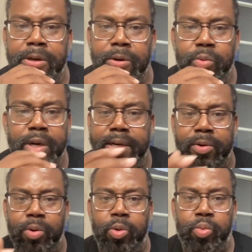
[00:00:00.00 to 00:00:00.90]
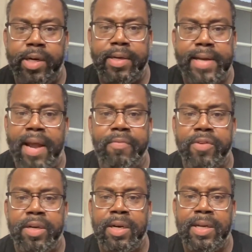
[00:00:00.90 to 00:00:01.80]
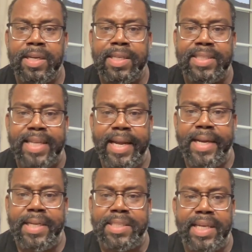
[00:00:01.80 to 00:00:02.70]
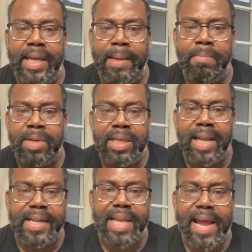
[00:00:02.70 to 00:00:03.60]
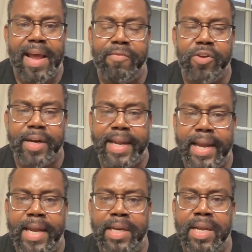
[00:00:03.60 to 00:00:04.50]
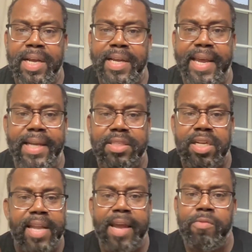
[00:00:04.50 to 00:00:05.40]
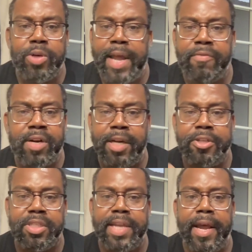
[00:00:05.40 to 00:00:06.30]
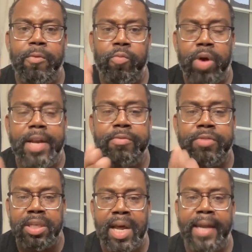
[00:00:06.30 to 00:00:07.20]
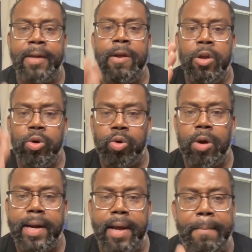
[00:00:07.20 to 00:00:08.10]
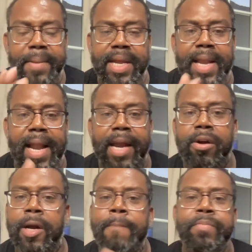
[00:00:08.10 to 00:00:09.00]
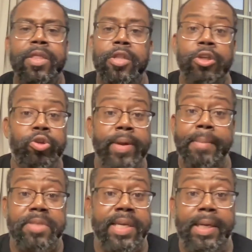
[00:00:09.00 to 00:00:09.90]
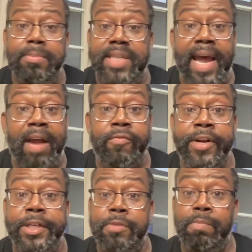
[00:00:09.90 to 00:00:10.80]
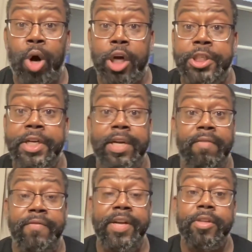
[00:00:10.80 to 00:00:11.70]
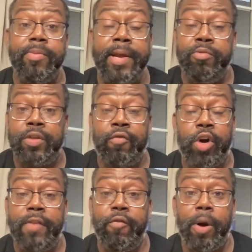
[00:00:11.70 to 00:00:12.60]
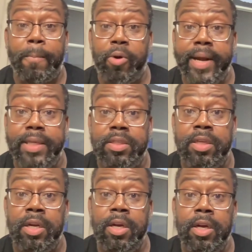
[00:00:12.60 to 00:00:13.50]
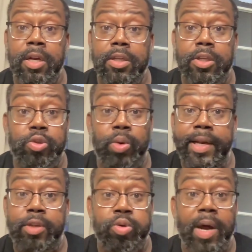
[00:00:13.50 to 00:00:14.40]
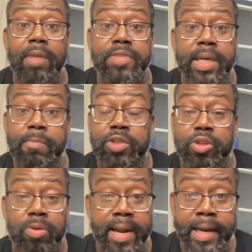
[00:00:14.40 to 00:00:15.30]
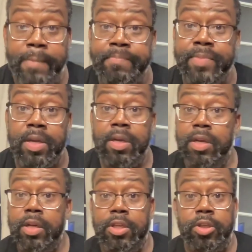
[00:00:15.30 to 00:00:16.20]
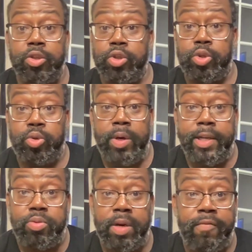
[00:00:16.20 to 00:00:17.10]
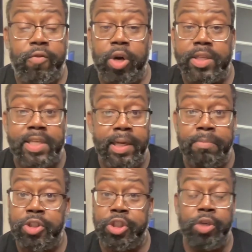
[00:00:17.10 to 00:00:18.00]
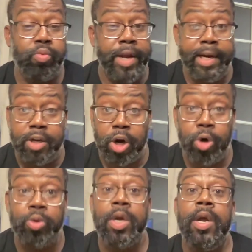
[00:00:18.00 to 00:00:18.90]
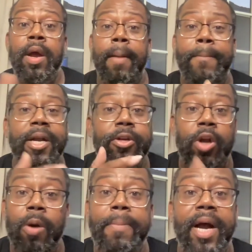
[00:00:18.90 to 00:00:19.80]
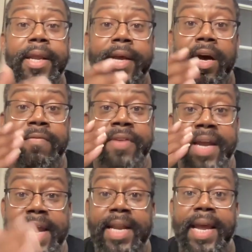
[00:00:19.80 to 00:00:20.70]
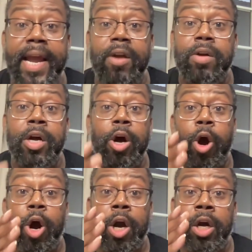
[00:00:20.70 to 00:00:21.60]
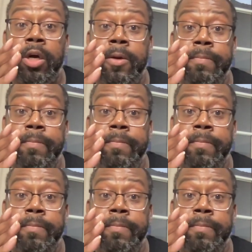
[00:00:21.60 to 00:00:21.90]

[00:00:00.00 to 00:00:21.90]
We're never seeing a team like that ever again. Kids today will never understand what it like growing up in that era. The Dream Team's average margin of victory was 44 points. The 2012 team was great. The 2024 team should win gold, but nobody of any era or